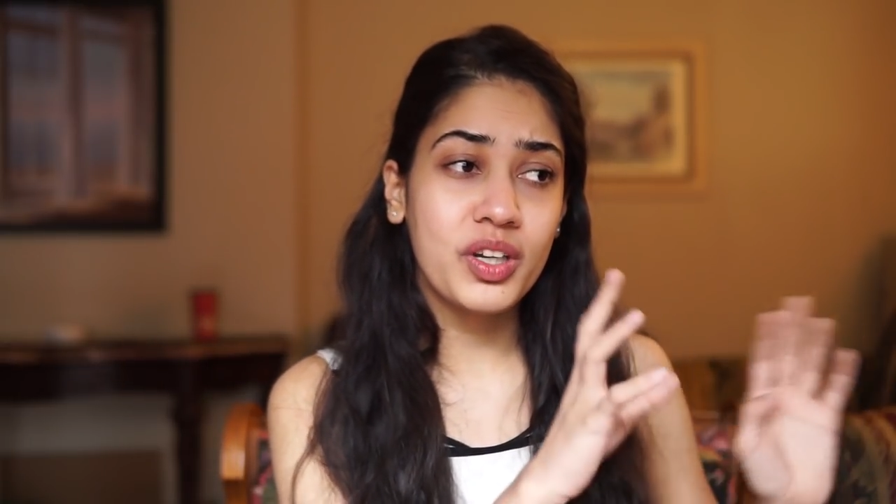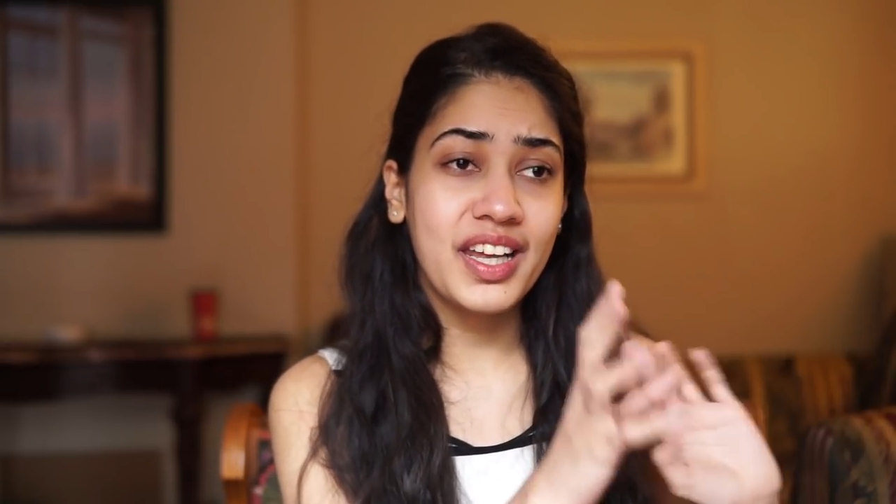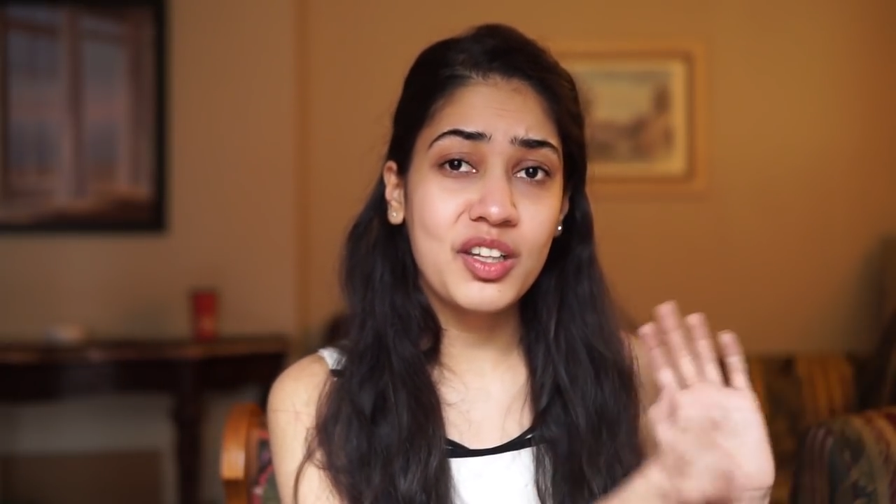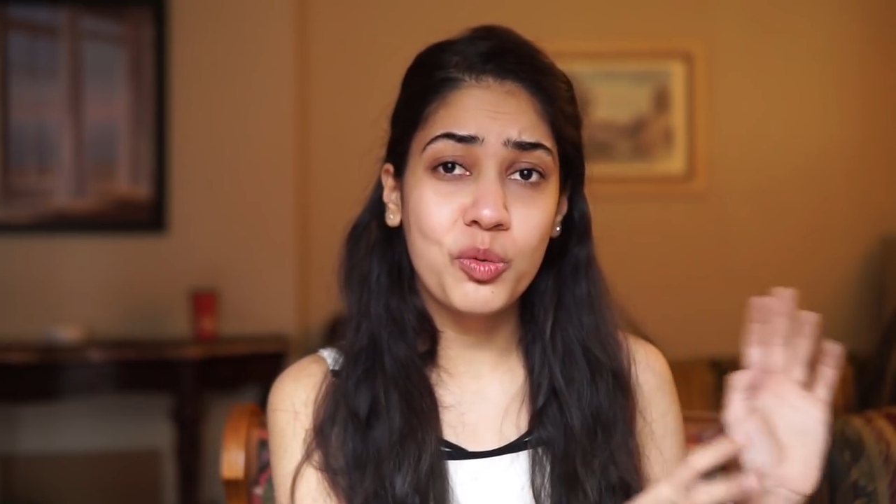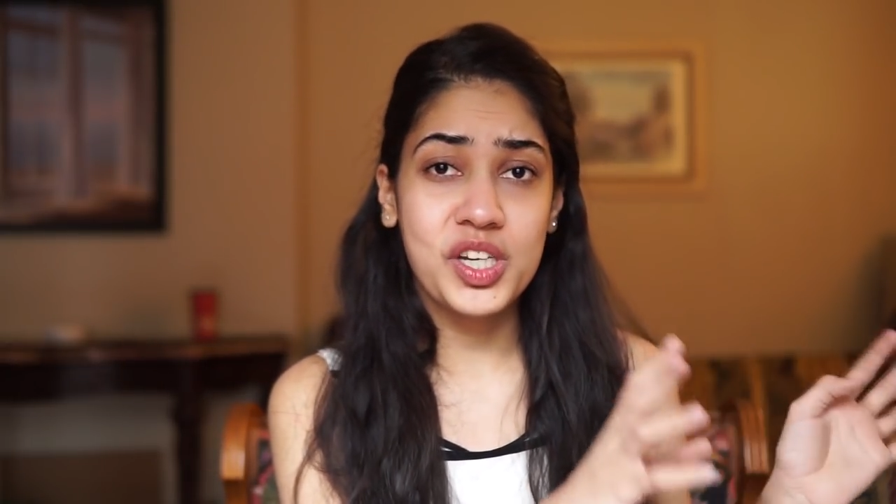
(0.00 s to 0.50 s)

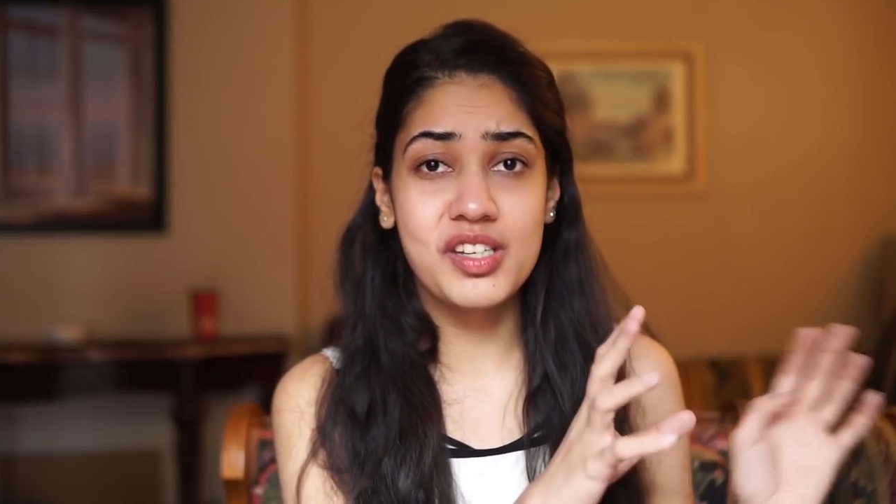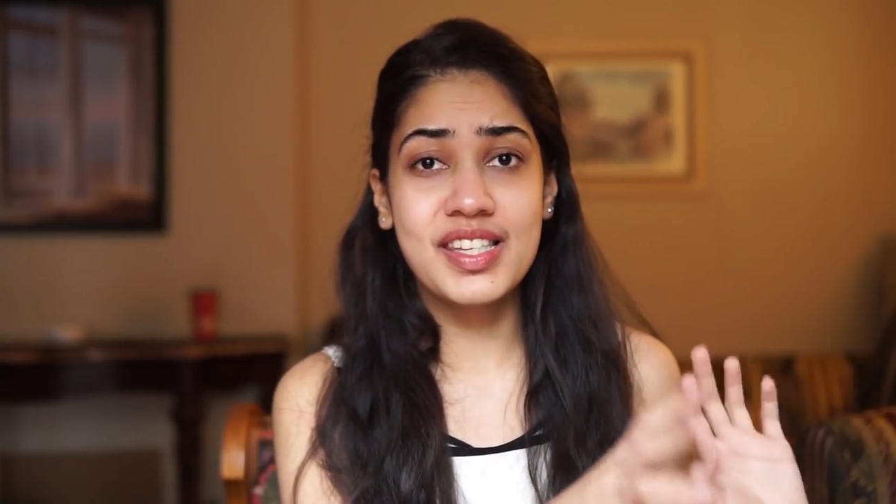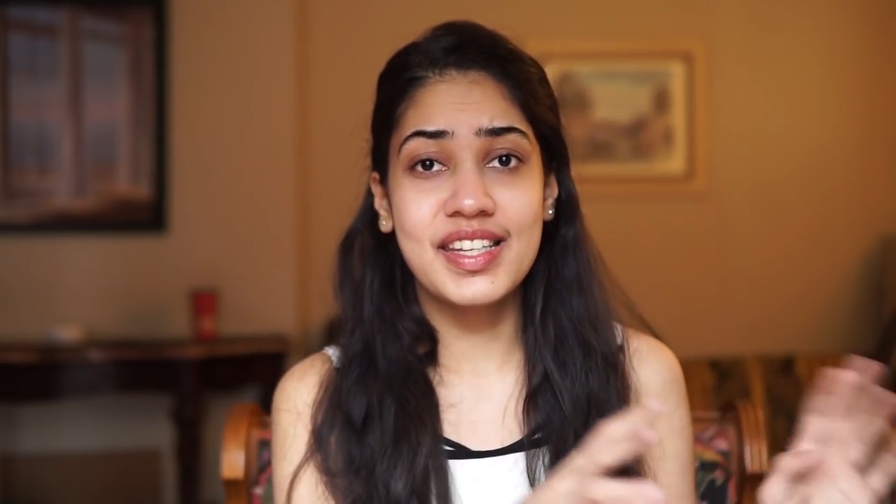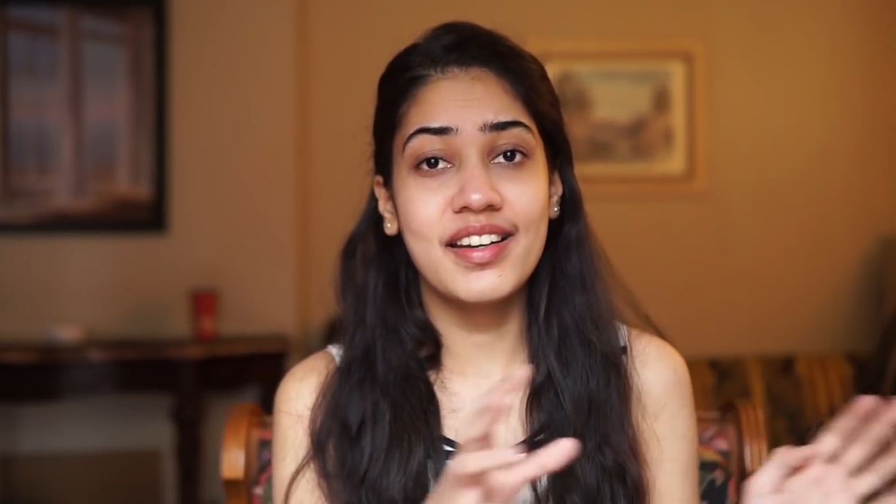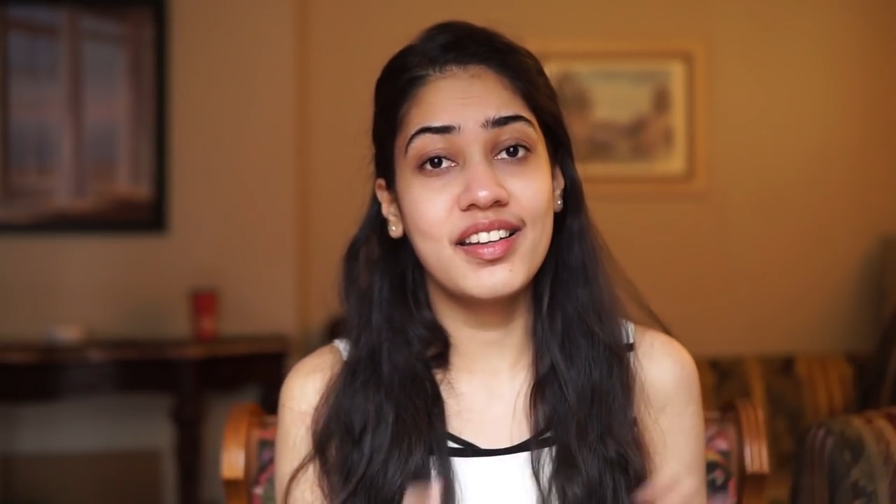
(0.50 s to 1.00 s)
ten question
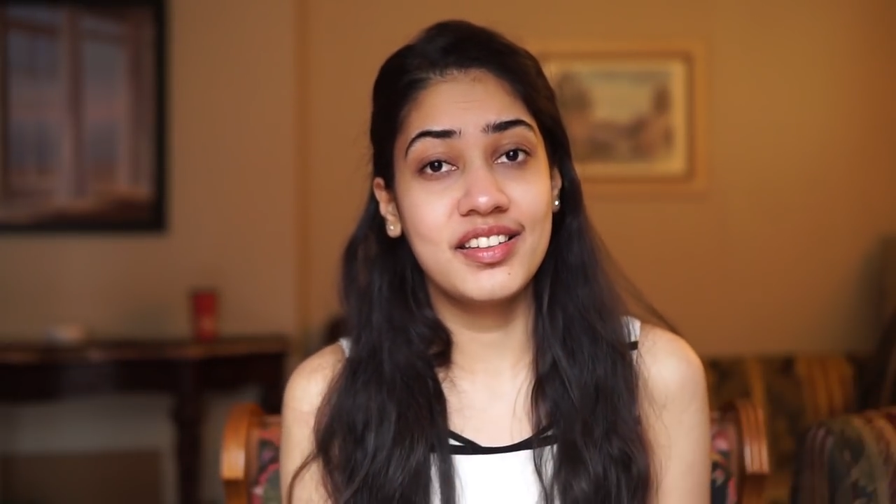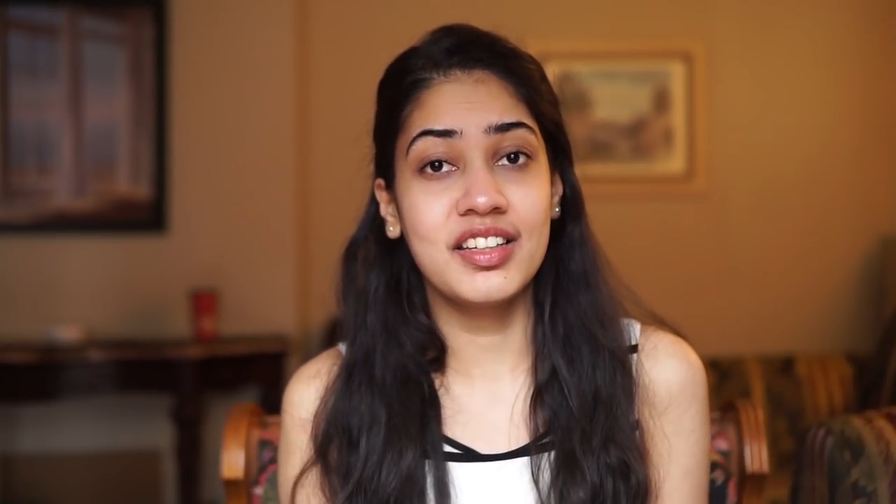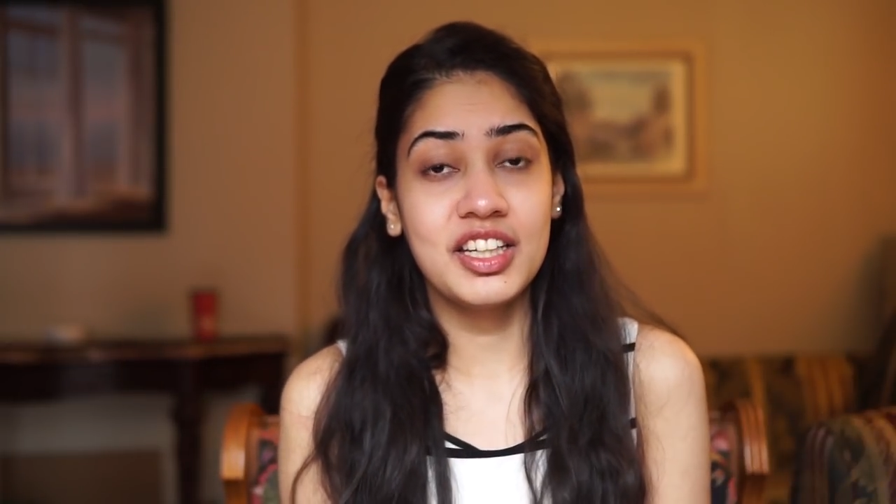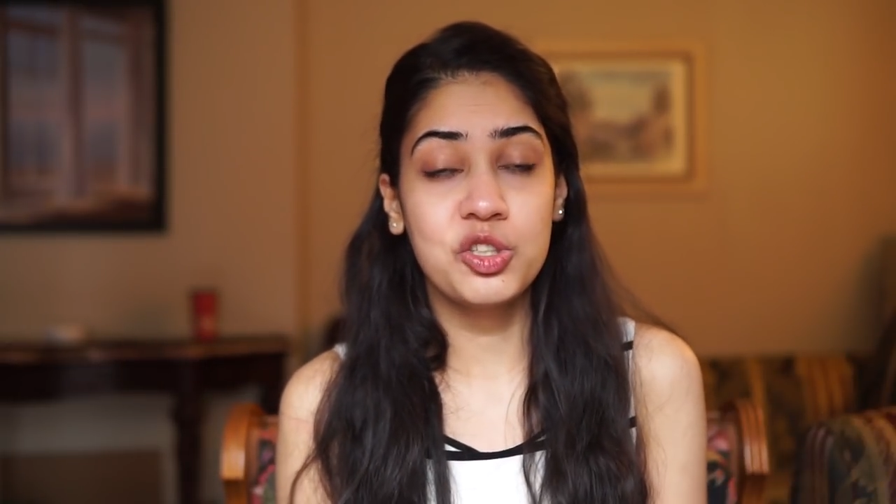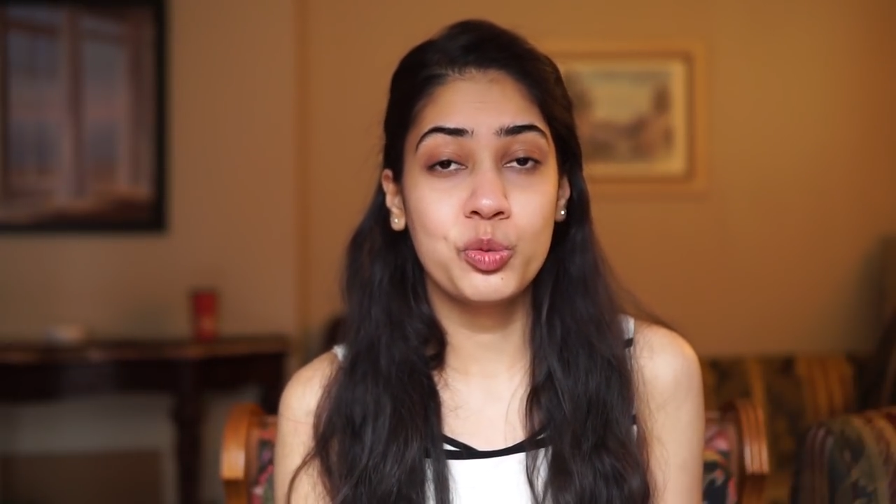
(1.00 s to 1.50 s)
set in
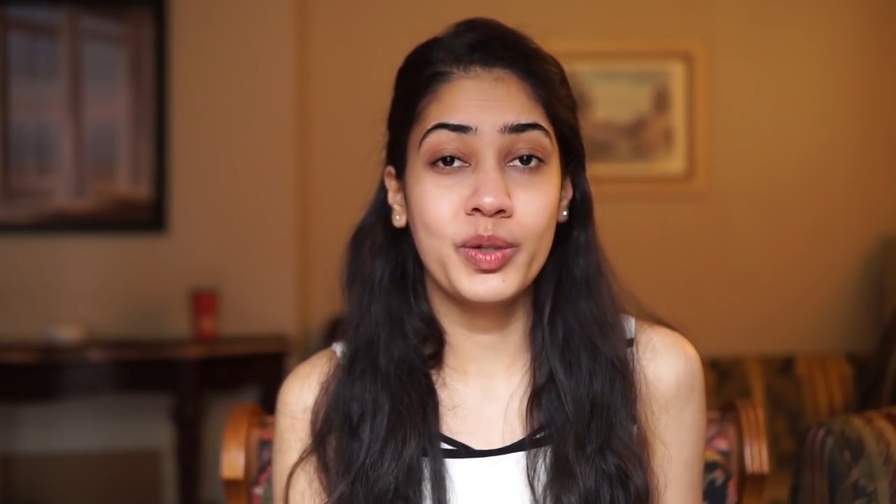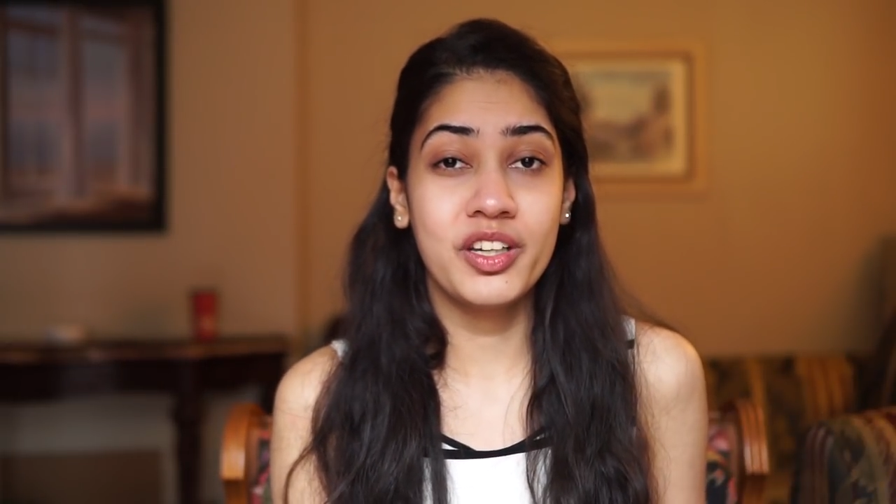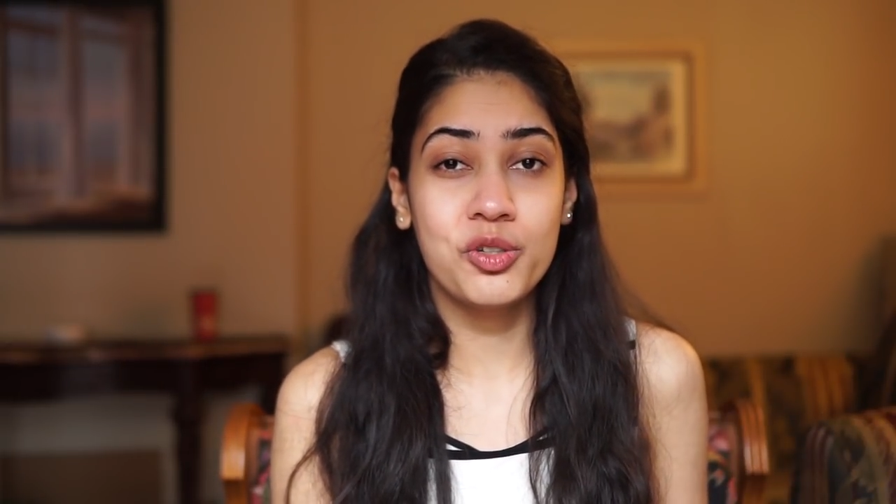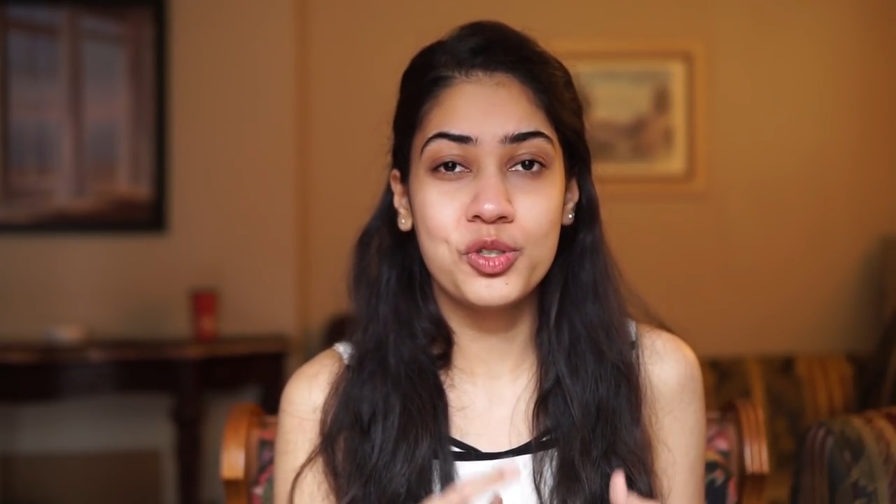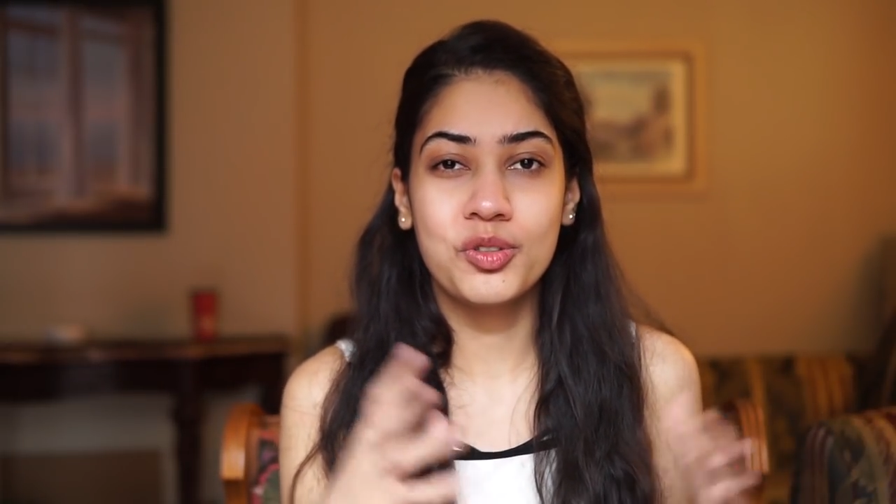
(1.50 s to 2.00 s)
each video,